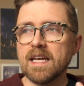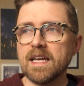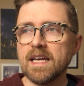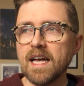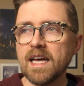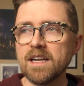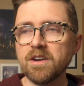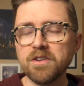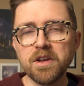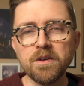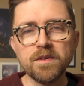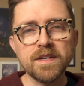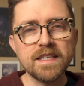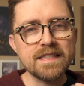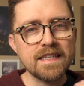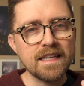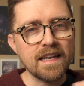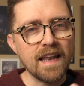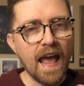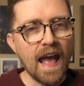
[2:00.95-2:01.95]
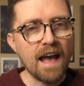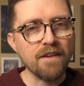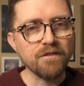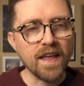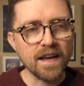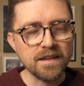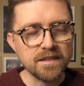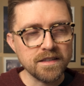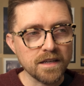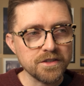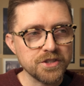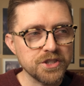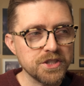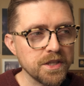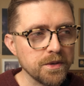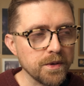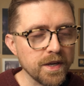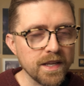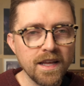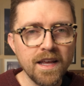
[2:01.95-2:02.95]
I don't know, it didn't have that touch
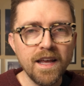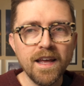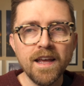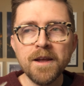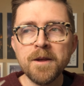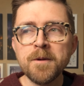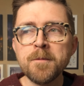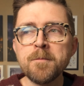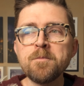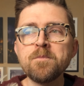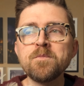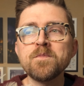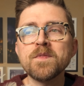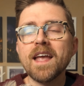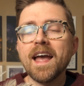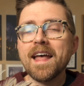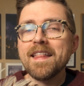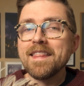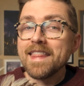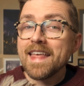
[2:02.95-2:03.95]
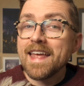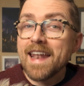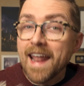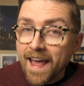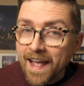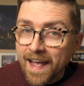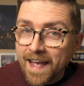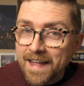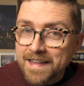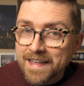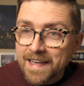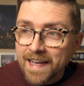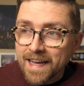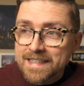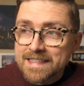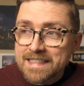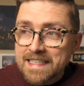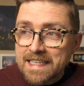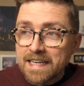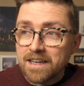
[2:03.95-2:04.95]
to it. And then I had the
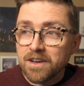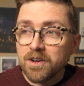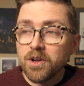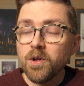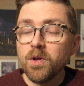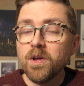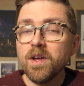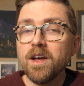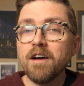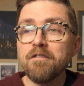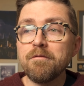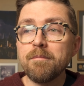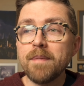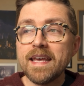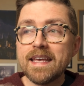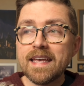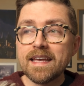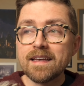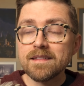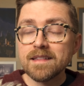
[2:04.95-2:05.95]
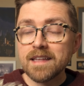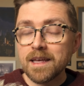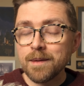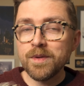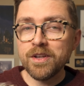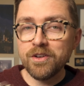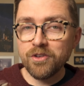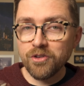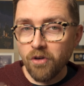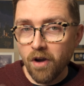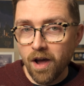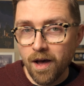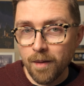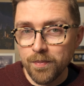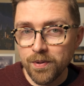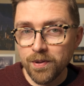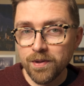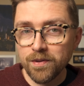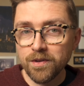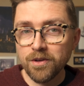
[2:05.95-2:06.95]
idea of making lemon drop
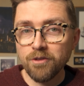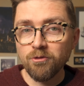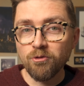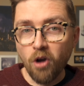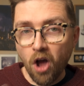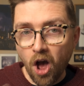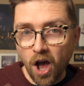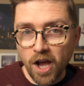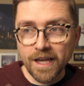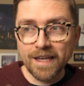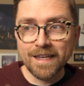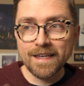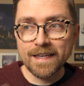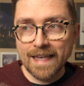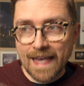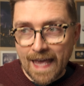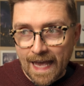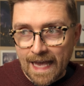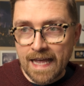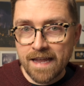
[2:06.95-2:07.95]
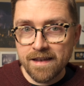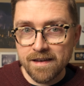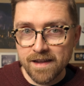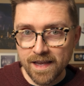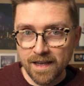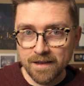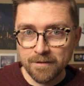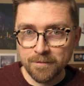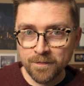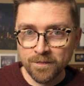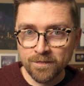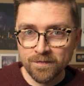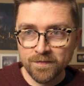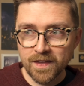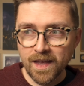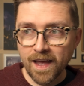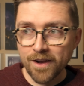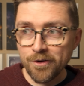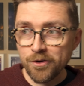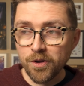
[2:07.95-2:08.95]
rock candy.
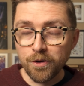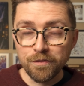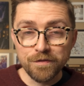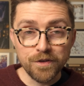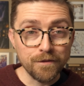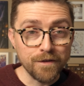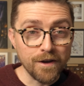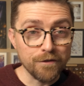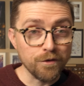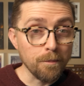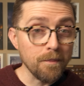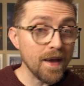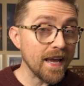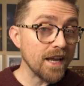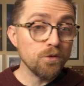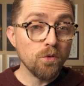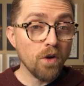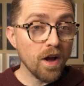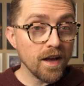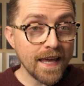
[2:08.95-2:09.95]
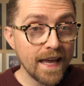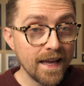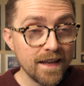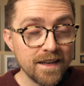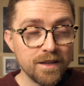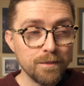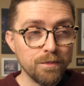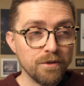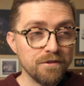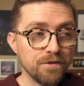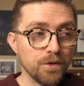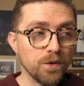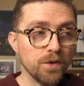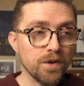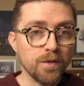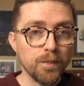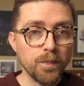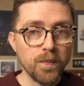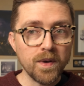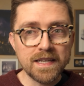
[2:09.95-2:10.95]
I don't know if you've ever made rock candy
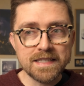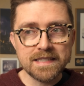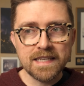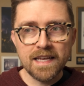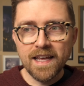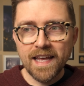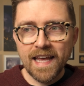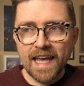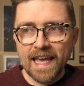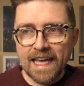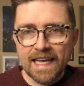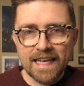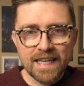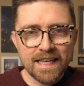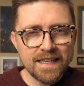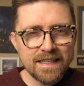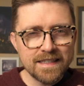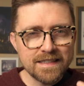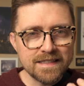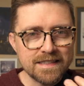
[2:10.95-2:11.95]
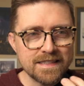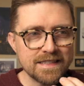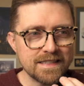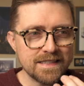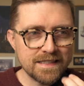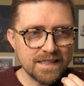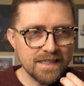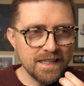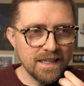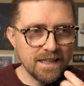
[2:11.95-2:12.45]
before, but it is